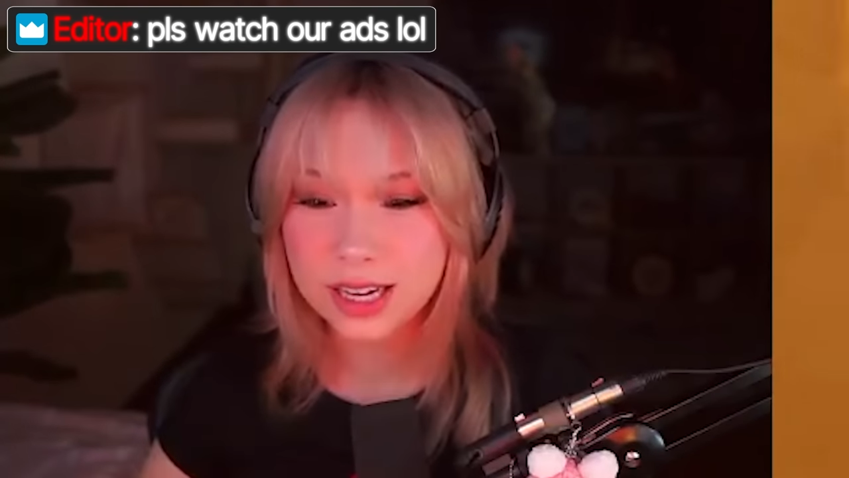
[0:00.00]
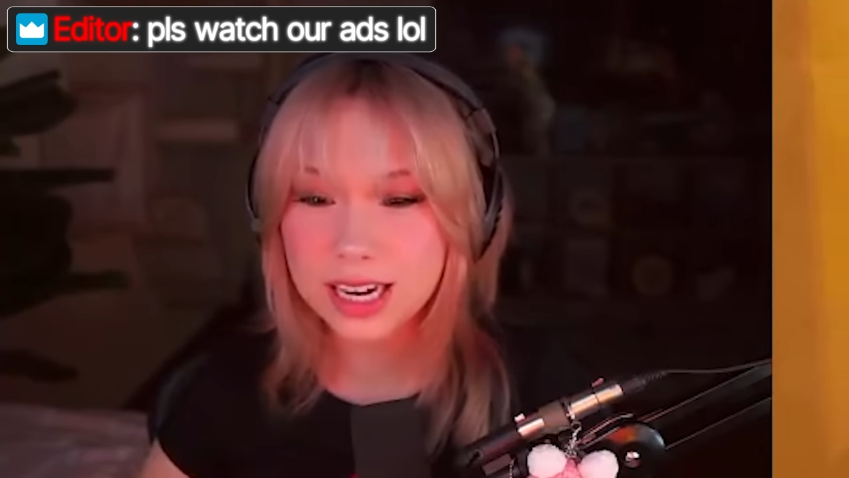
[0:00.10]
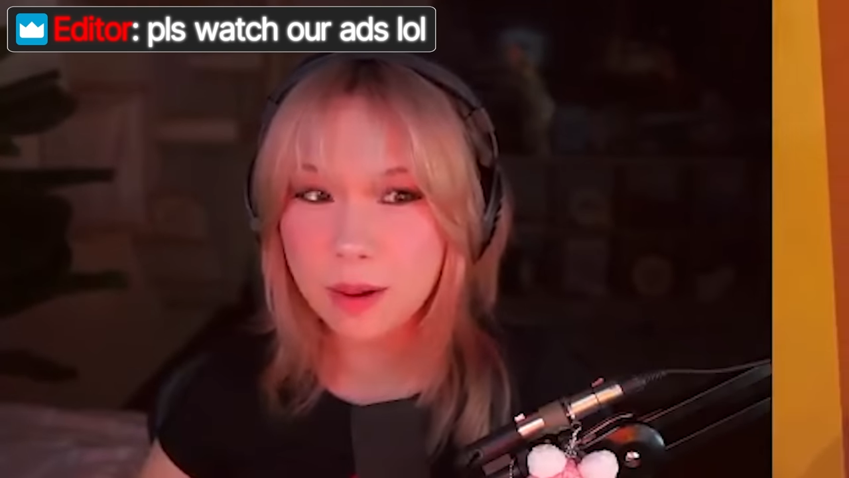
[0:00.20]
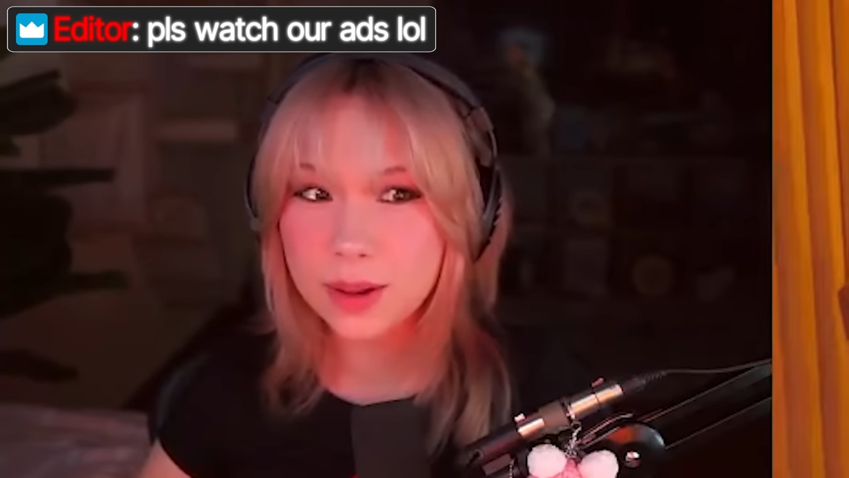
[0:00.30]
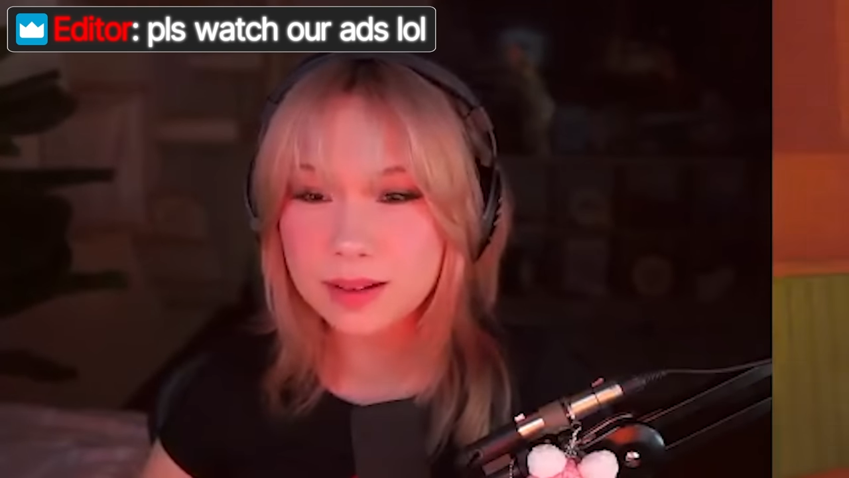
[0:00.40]
Okay,
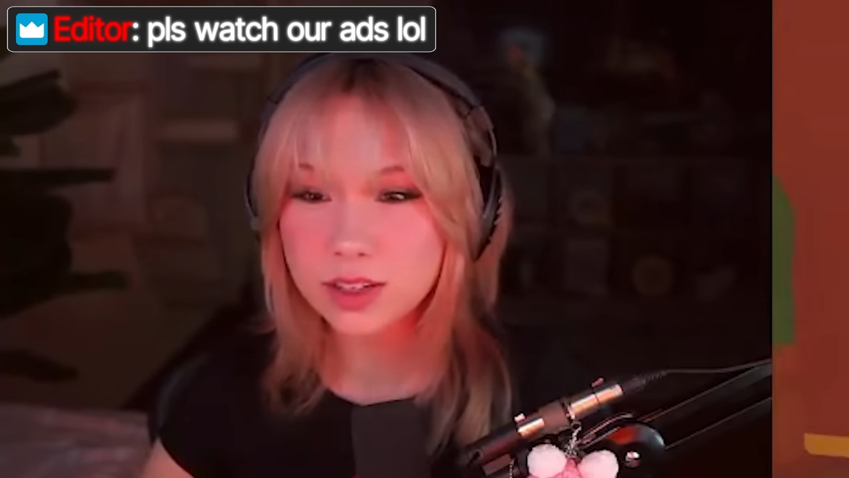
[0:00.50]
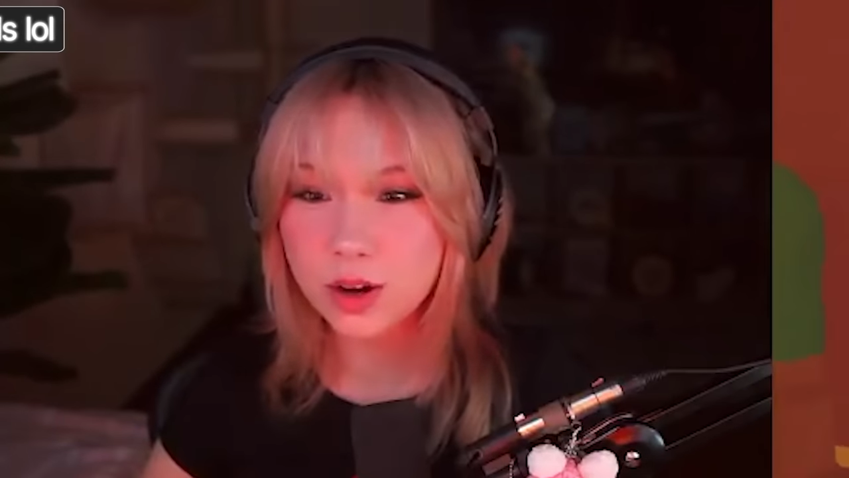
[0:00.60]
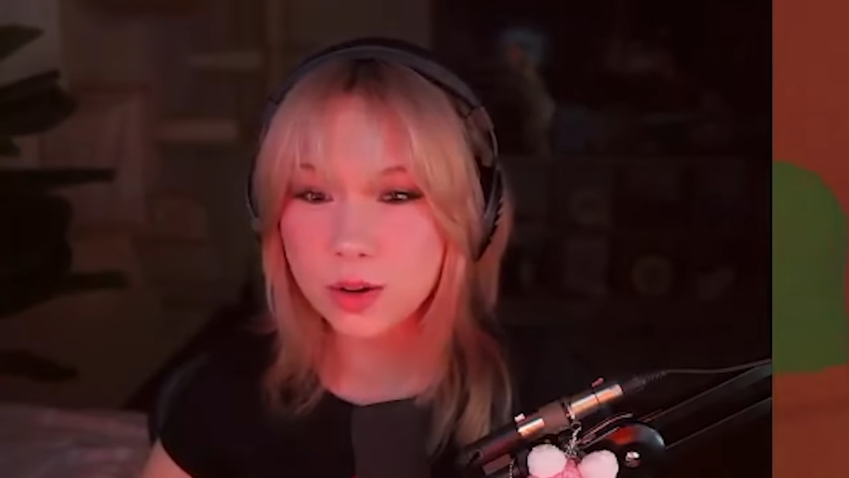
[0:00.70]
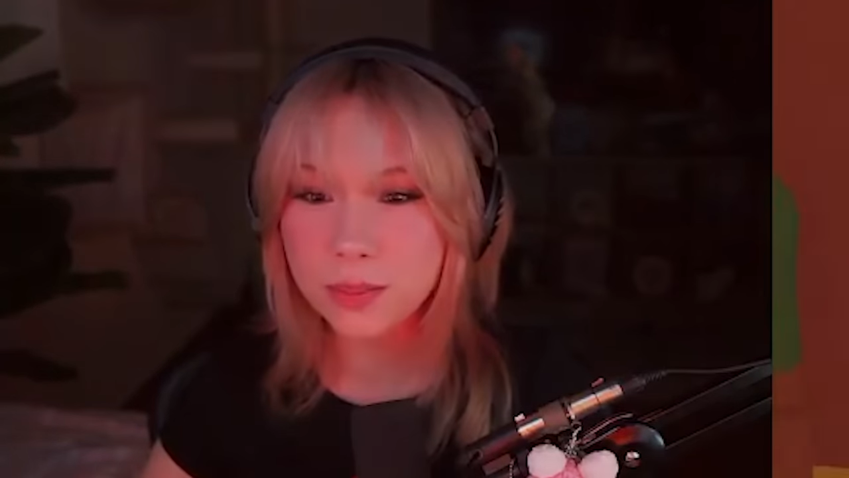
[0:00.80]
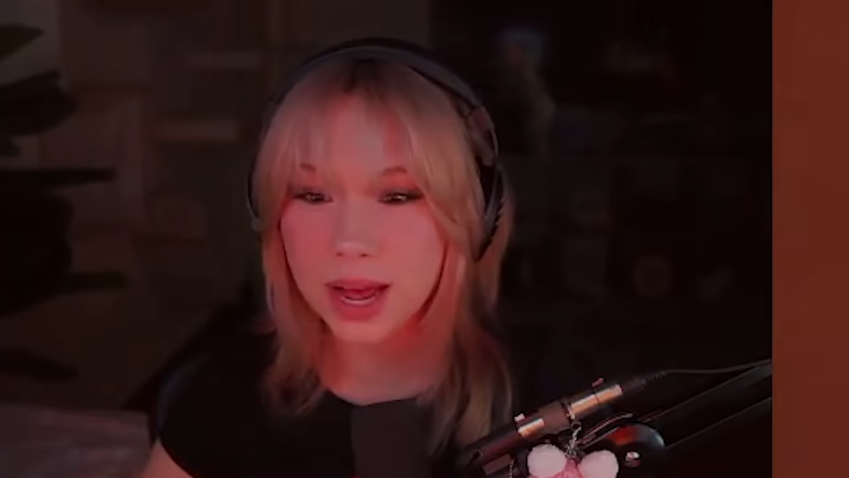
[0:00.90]
now we have to
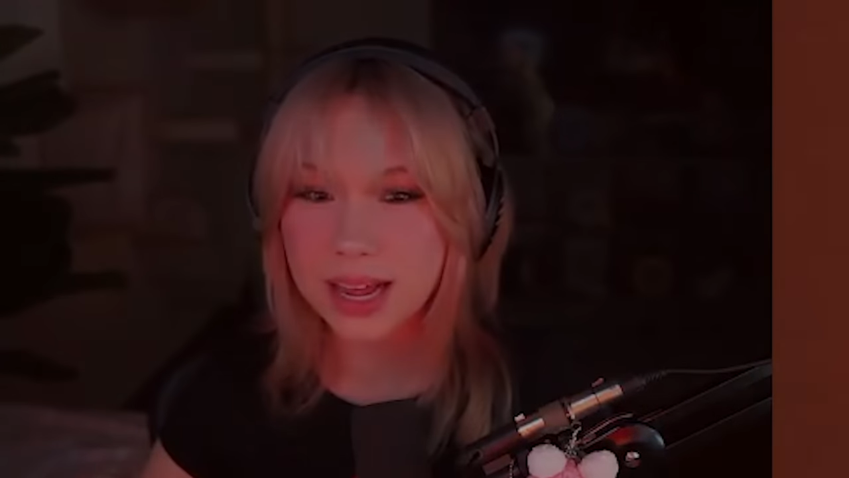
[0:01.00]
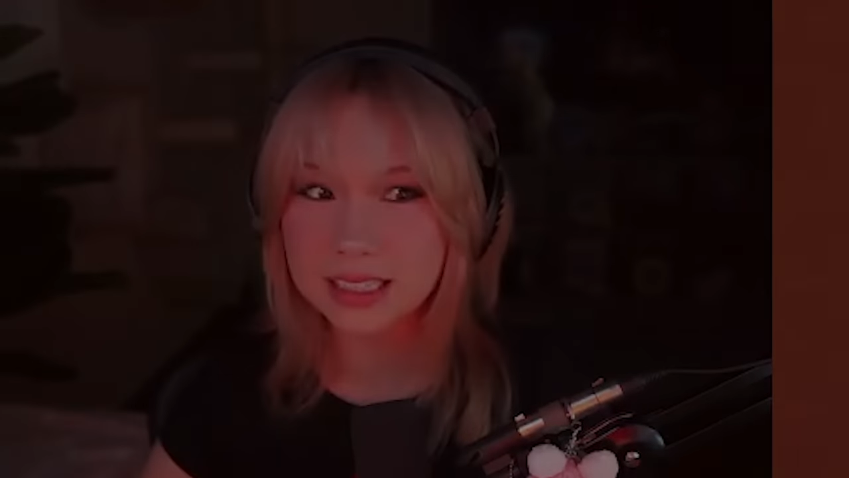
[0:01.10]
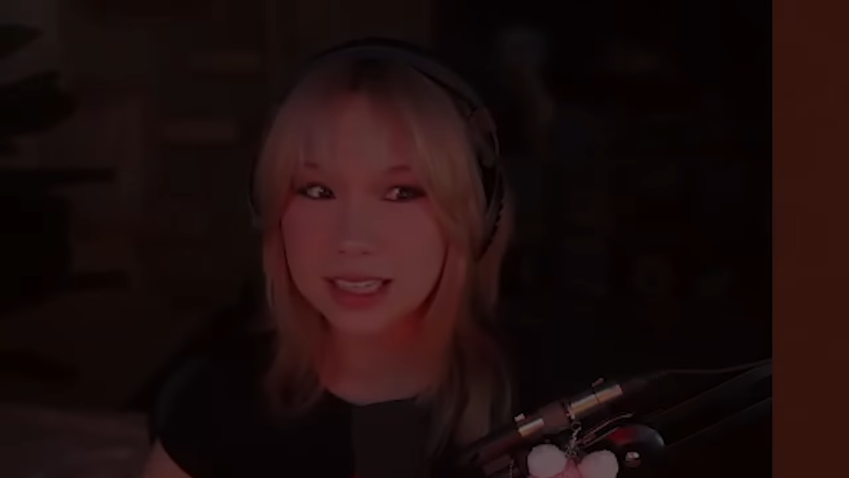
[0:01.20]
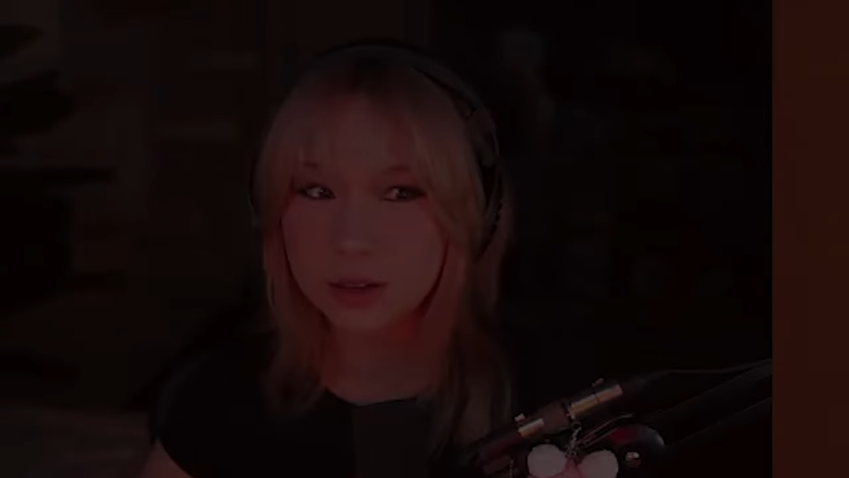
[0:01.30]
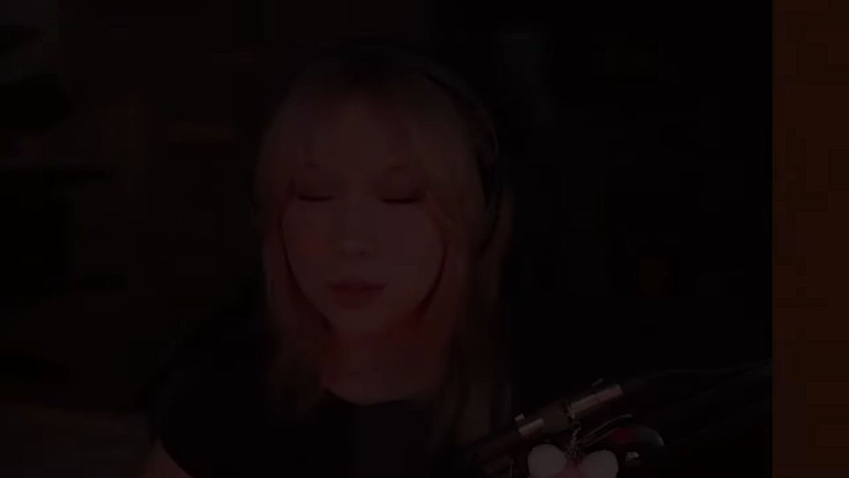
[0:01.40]
go to bed.